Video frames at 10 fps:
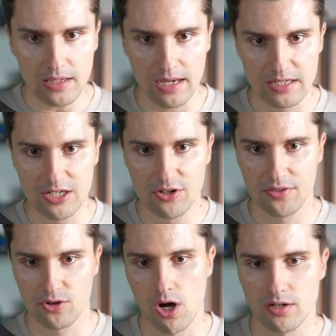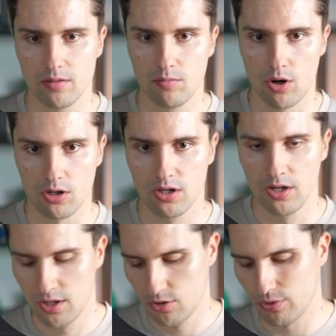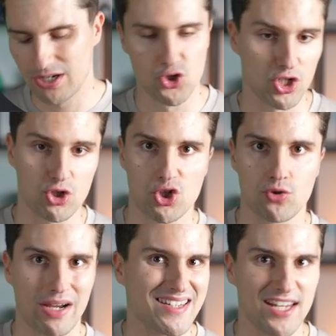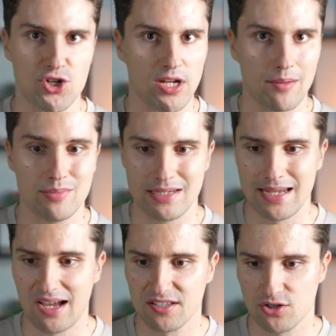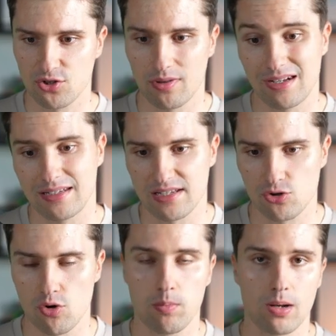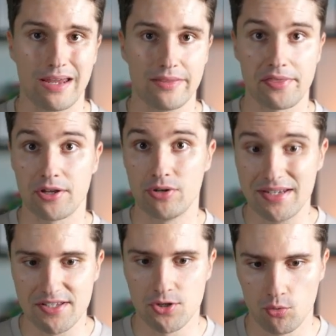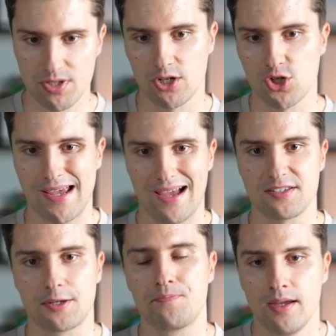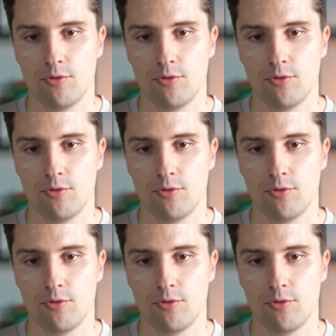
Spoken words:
and here in the Kotlin block, we can just create such an empty task so that it doesn't complain that there is no such task.